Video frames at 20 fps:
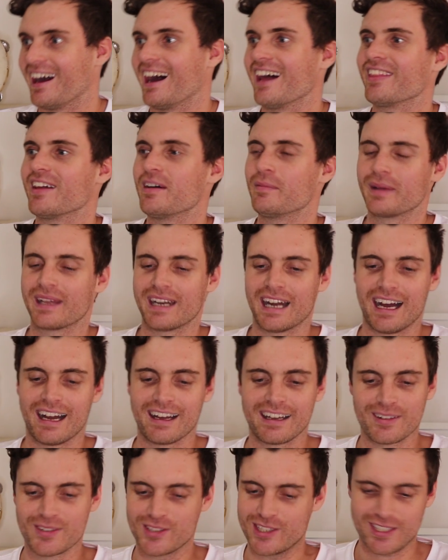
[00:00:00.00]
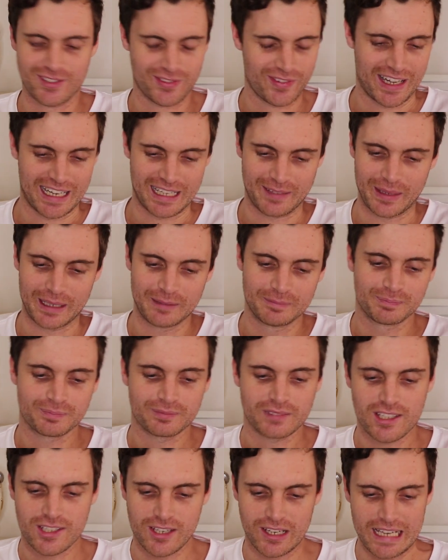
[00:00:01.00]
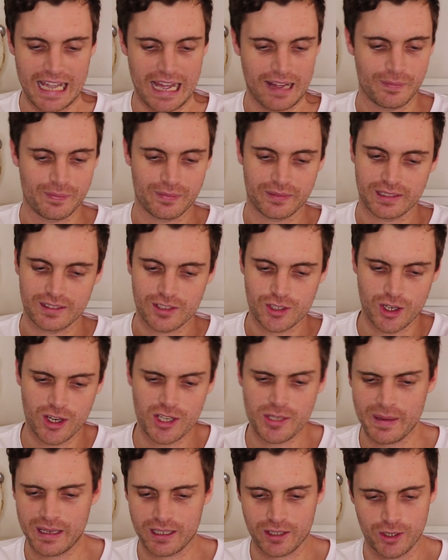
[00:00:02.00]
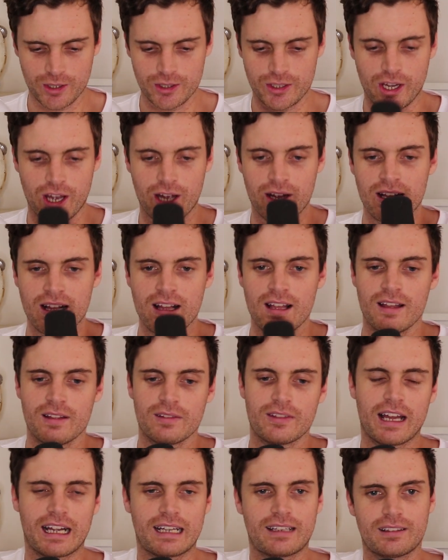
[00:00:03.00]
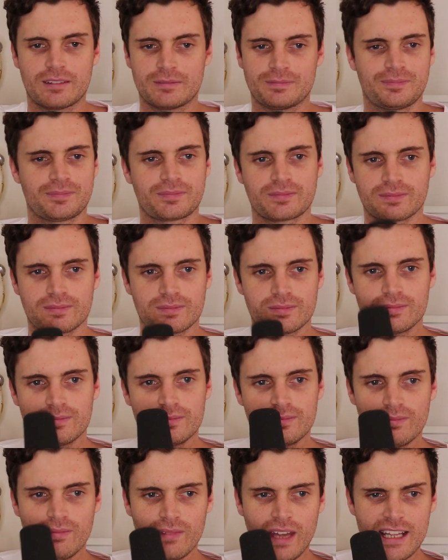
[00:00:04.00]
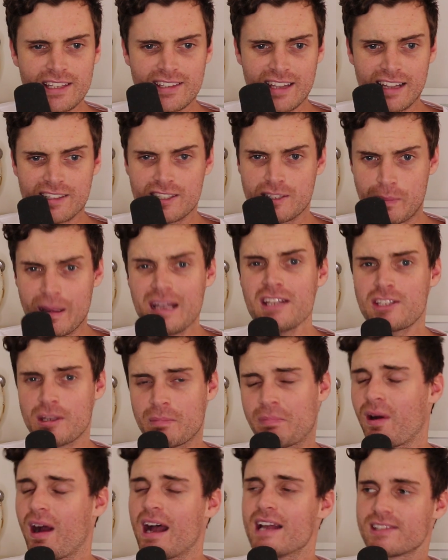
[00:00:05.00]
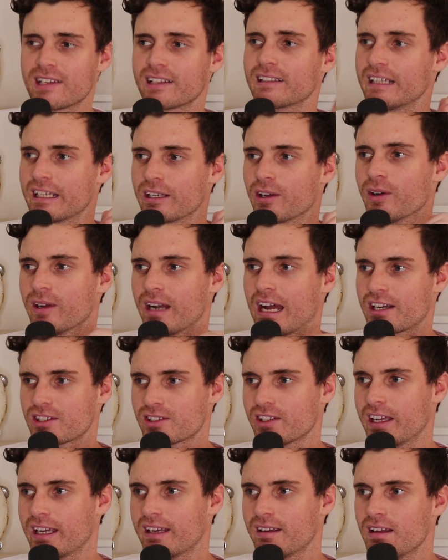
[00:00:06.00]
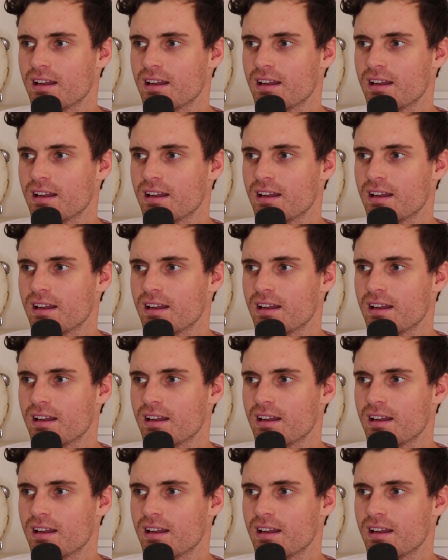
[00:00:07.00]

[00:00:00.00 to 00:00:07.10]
either, but it was just funny, man. So yeah. Show's been good though. Like, it's been surprisingly good actually.